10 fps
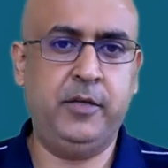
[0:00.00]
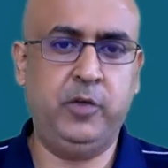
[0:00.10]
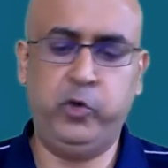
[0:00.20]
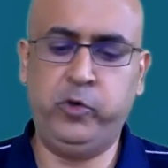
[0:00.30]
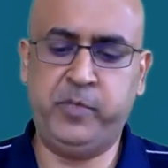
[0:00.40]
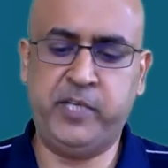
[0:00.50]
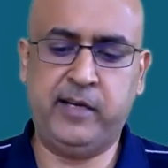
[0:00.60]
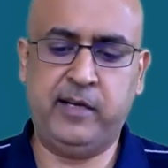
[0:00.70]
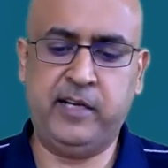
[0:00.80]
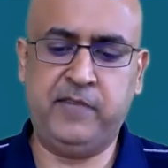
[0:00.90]
YouTube
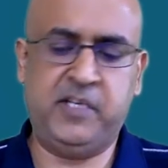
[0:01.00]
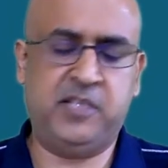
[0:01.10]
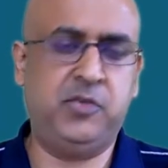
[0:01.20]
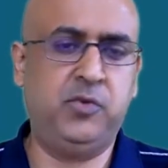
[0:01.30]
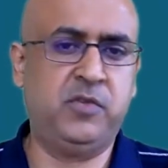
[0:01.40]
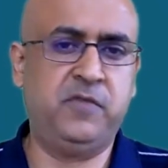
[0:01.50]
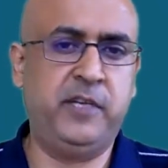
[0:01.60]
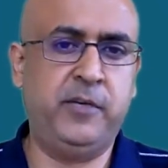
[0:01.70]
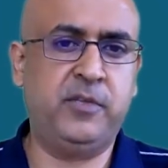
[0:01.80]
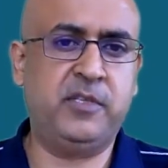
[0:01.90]
channel, I've just used
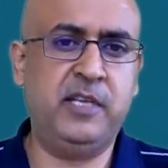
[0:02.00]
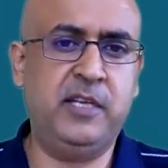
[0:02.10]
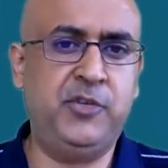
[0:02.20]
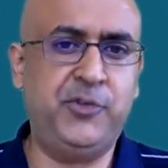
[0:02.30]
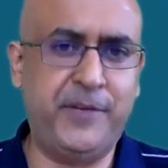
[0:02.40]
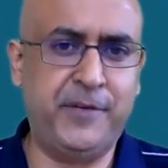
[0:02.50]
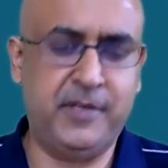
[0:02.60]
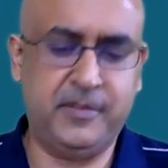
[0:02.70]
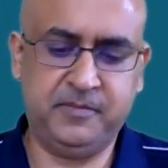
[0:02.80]
videos in general.